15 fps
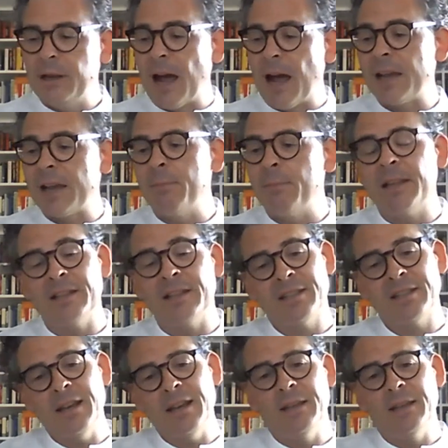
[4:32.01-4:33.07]
lime
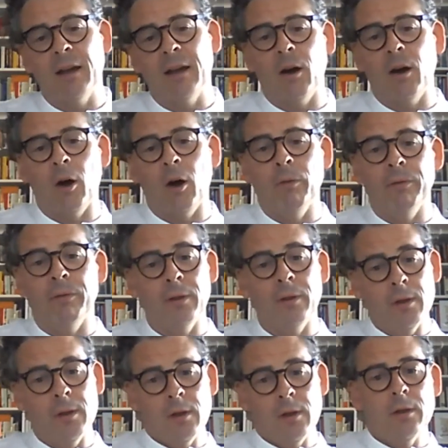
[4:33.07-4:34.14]
and cinder,
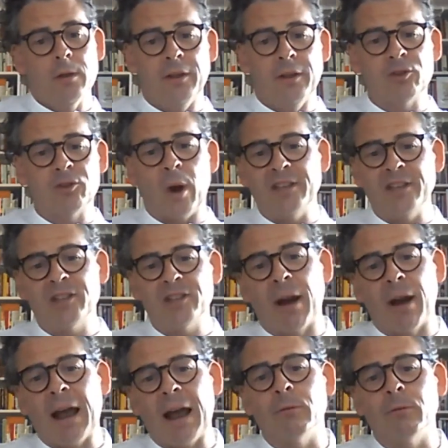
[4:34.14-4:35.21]
on this
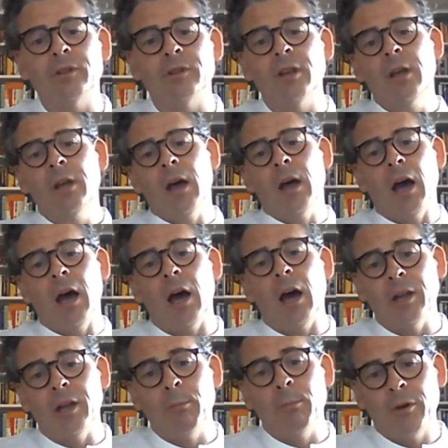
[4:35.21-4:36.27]
waste ground
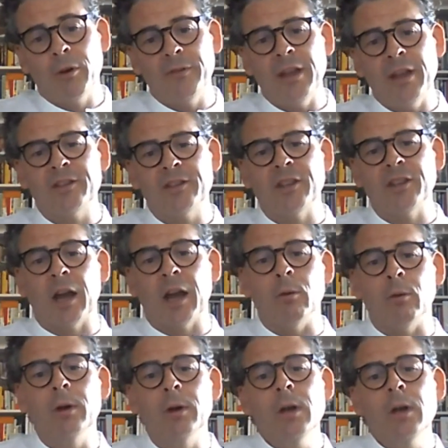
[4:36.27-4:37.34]
a number of years
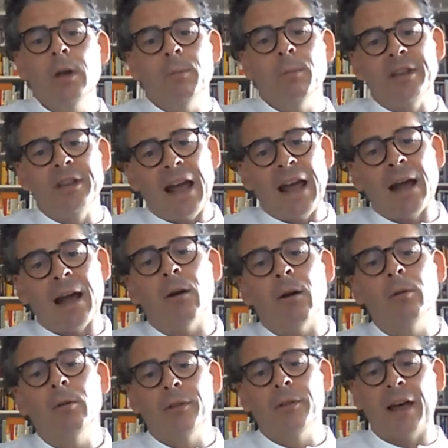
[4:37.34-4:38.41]
ago. But
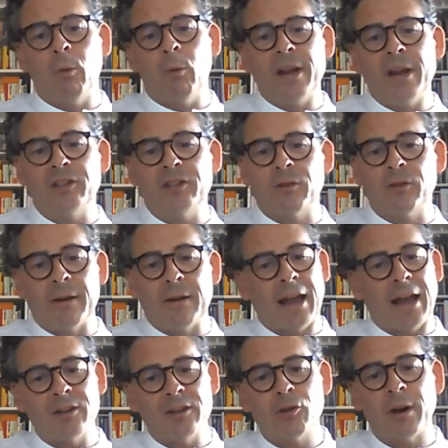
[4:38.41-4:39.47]
now that waste
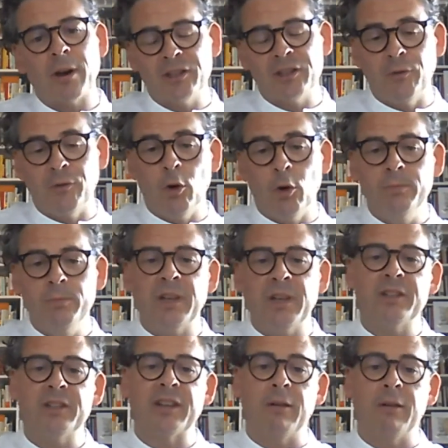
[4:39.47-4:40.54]
ground had
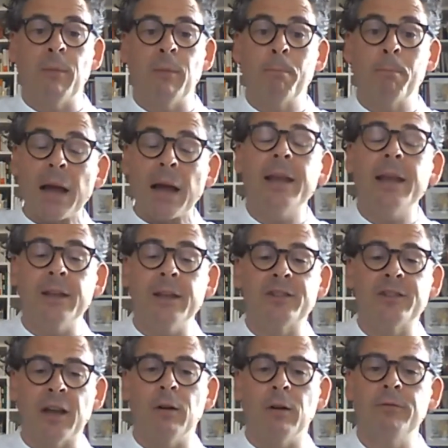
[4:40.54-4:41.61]
transformed itself by
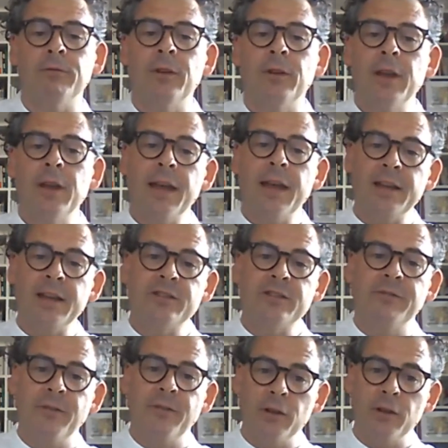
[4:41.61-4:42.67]
itself
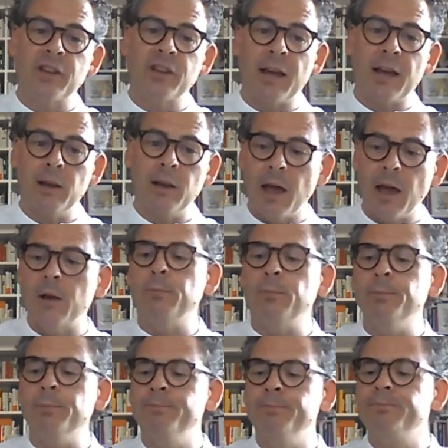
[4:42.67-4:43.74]
into fertile
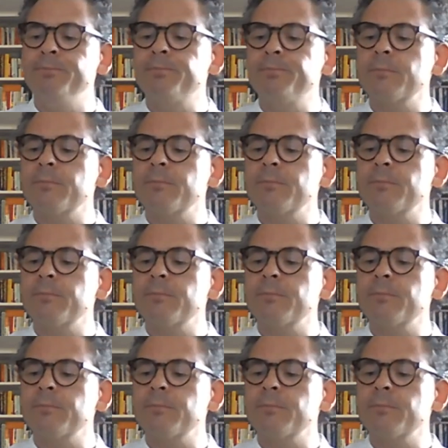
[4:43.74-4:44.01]
loam.